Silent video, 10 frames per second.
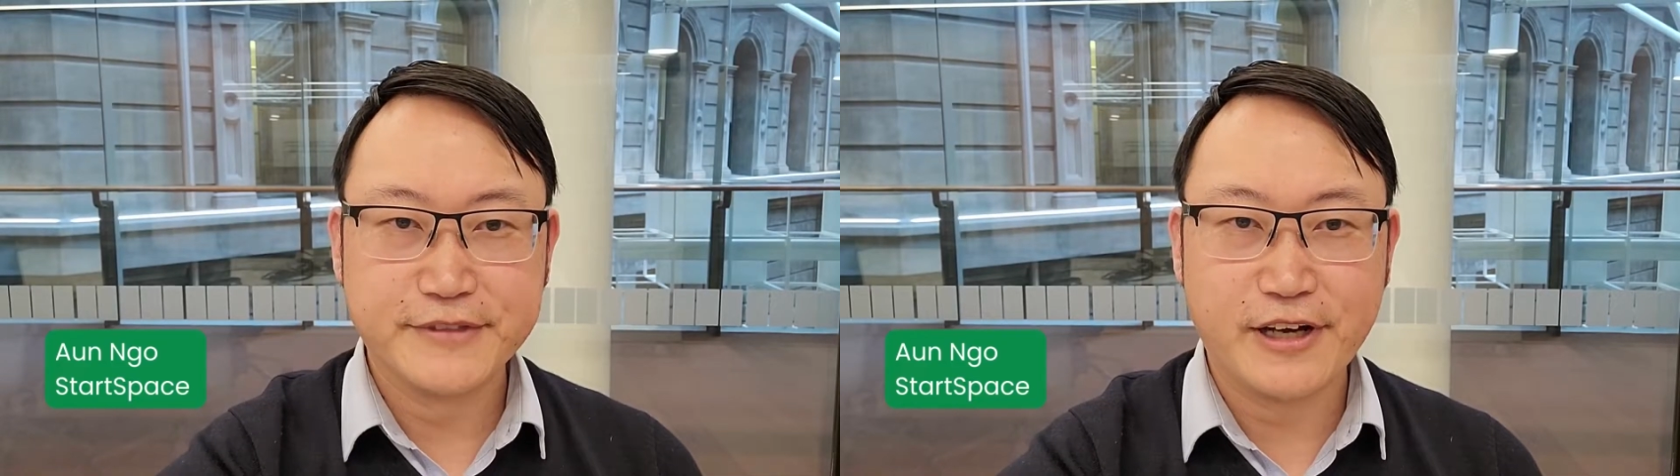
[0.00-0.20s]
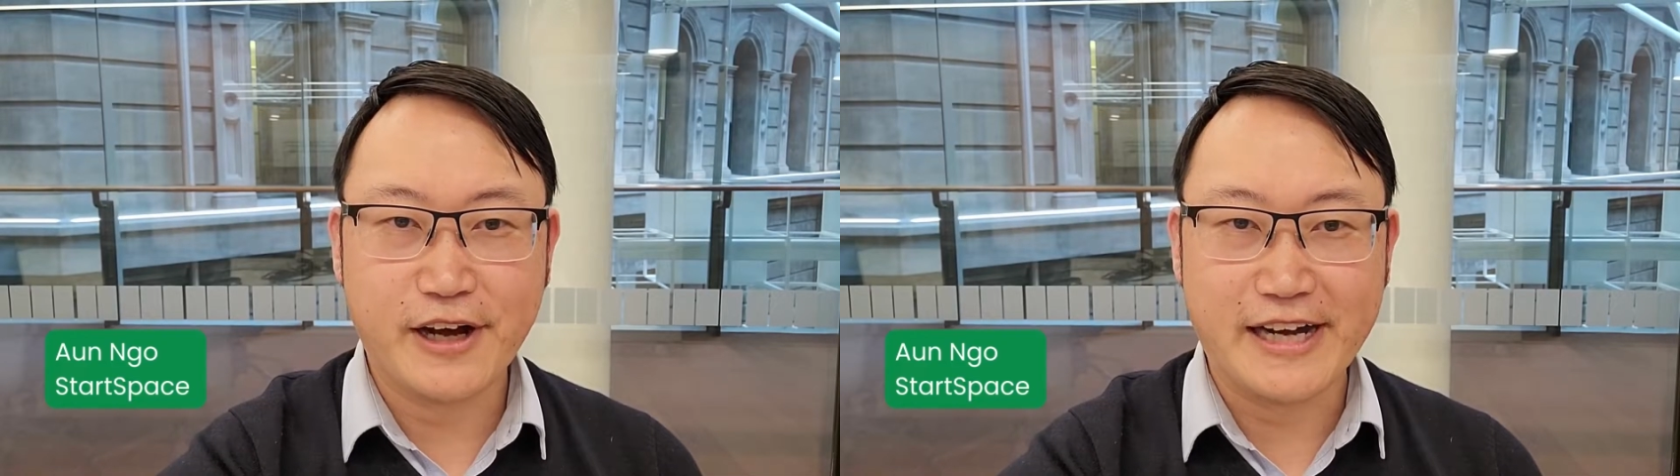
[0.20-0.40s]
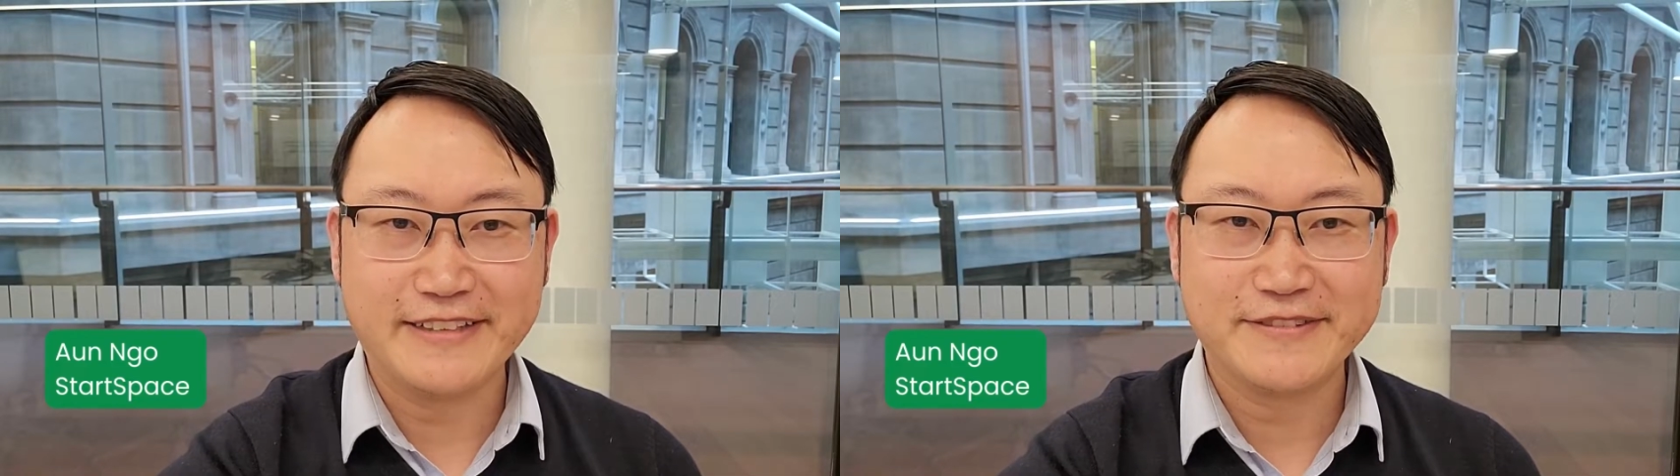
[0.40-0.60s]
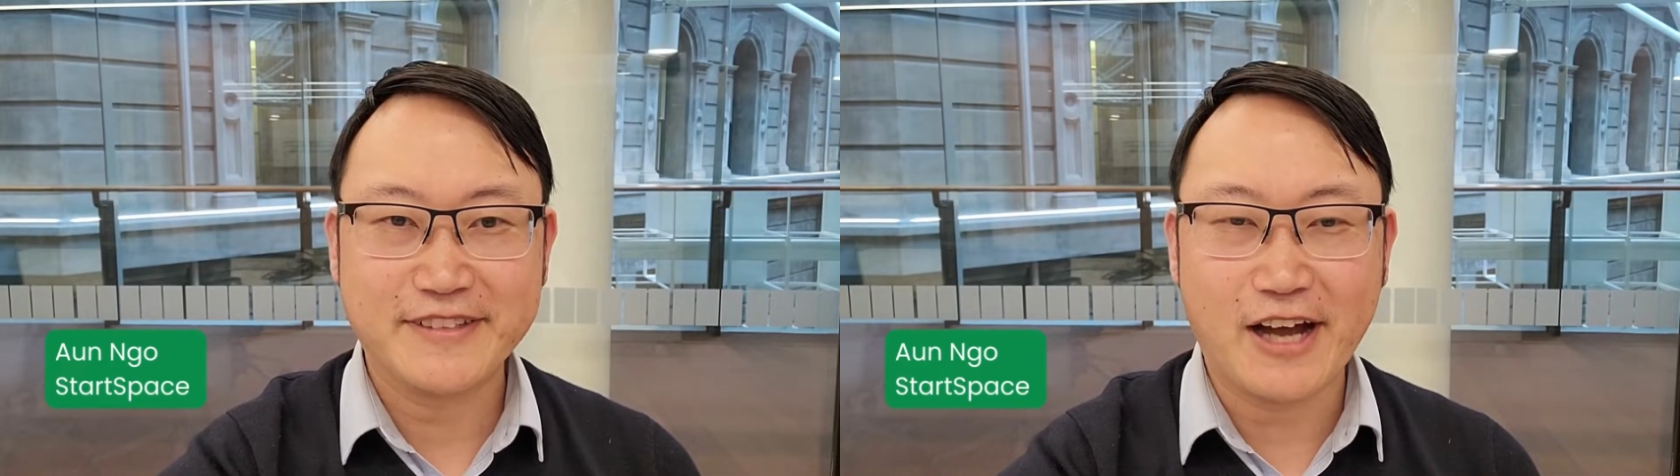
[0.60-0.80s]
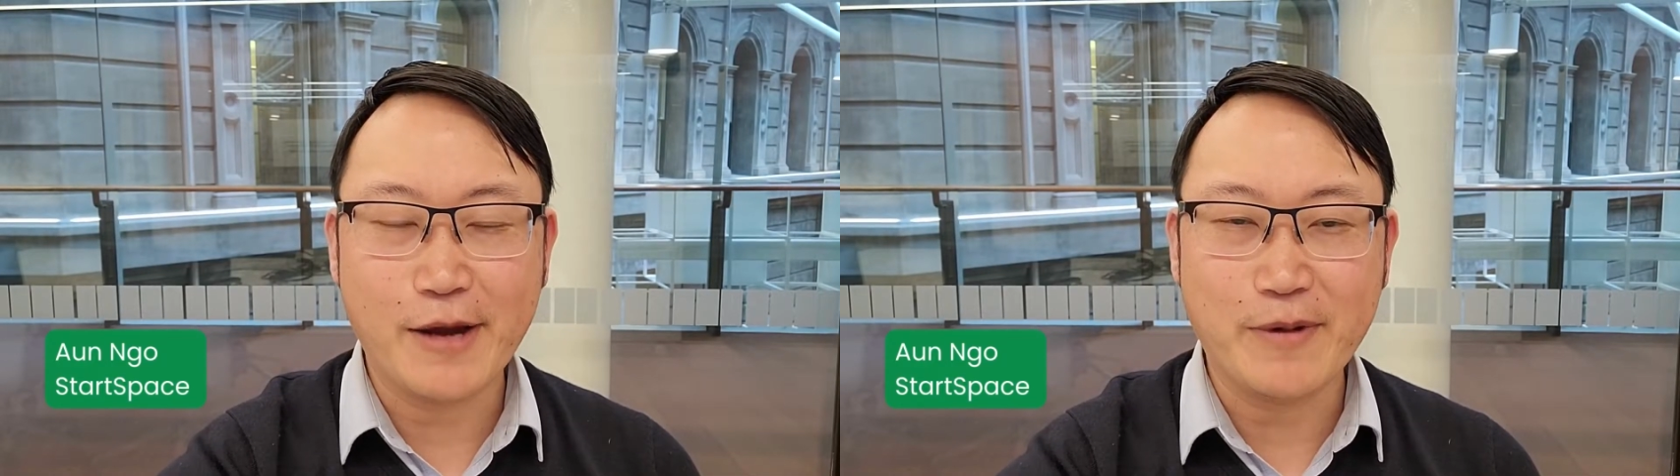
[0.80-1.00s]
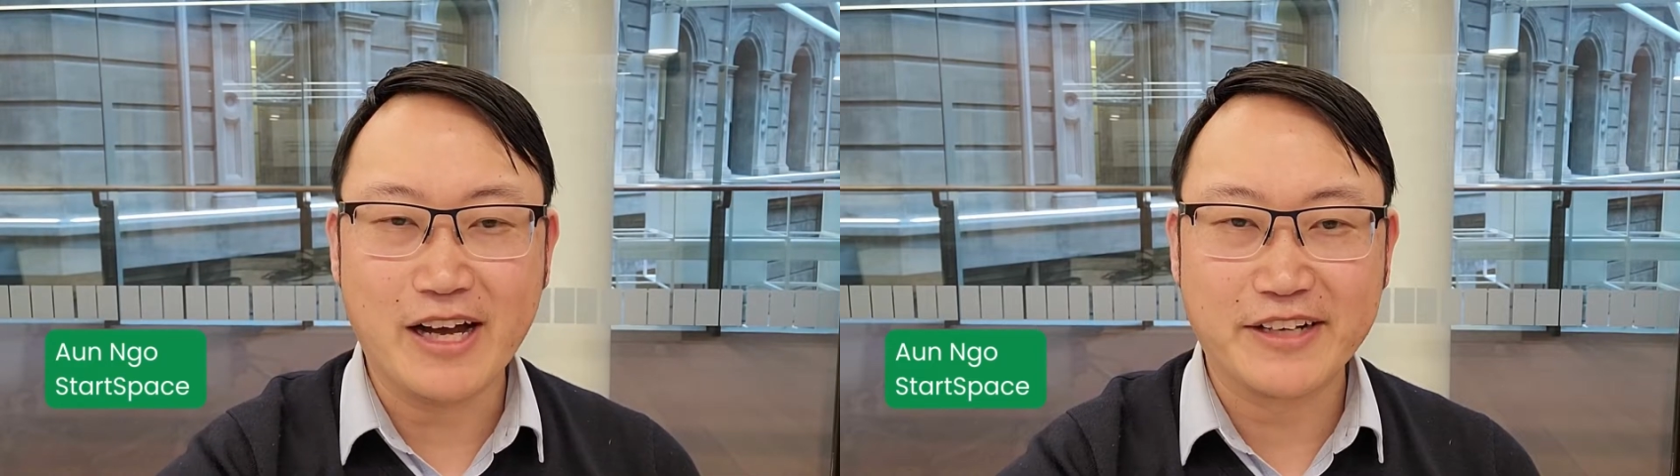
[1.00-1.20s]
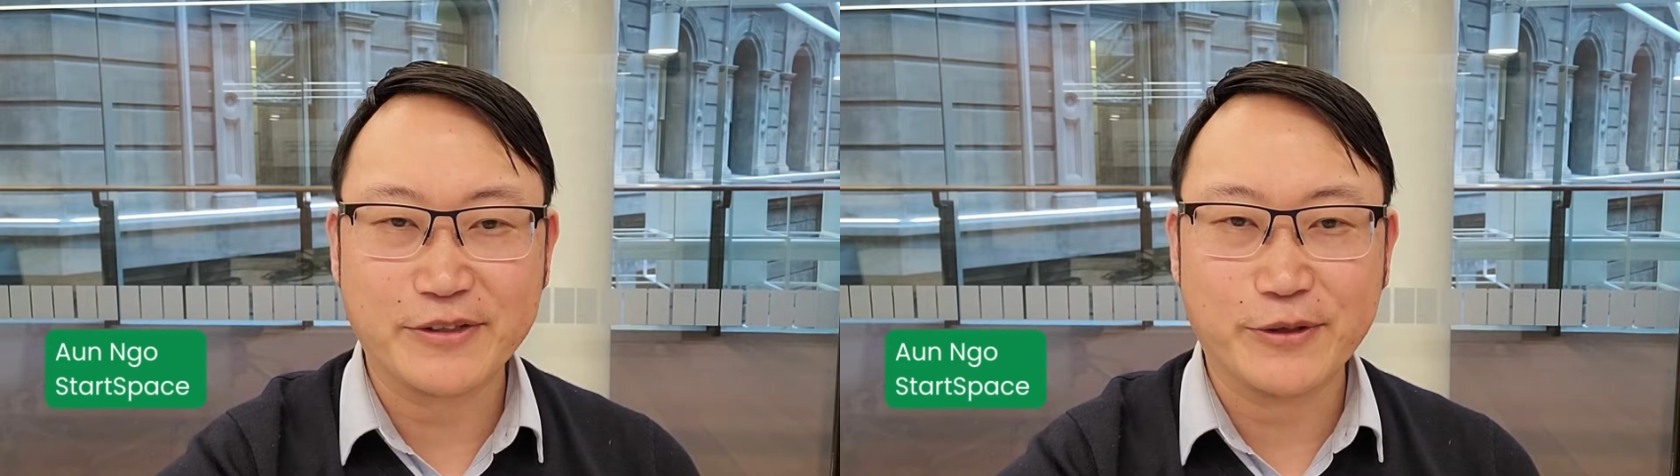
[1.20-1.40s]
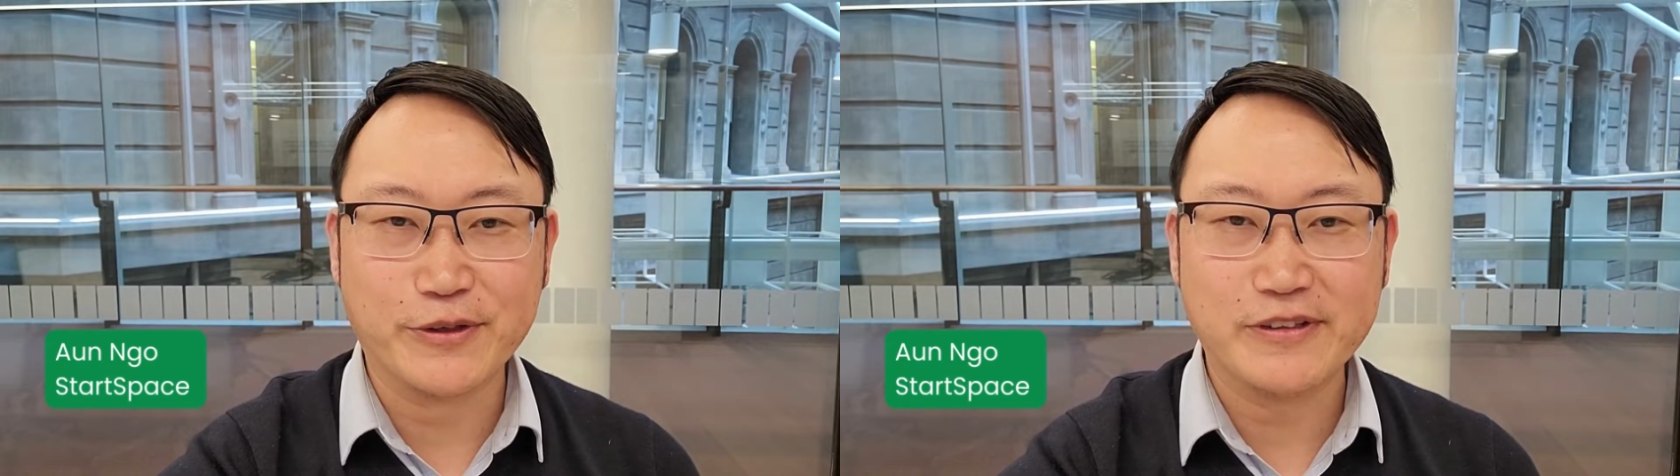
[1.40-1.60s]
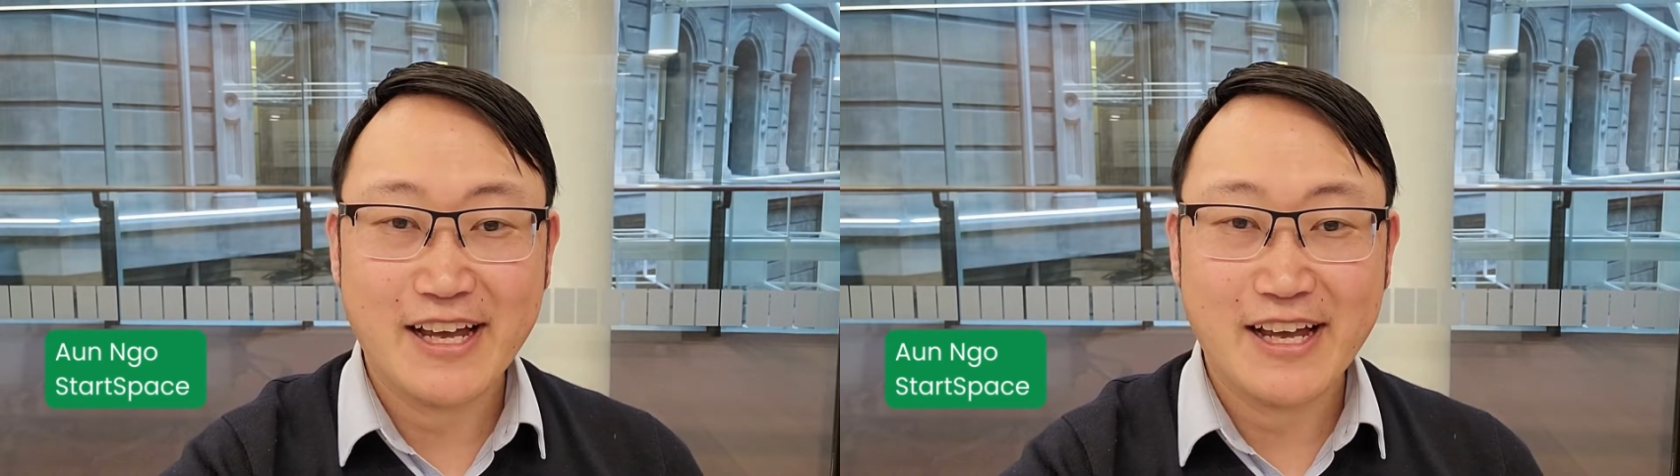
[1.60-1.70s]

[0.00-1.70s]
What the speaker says: Hi, I'm Arne Gore.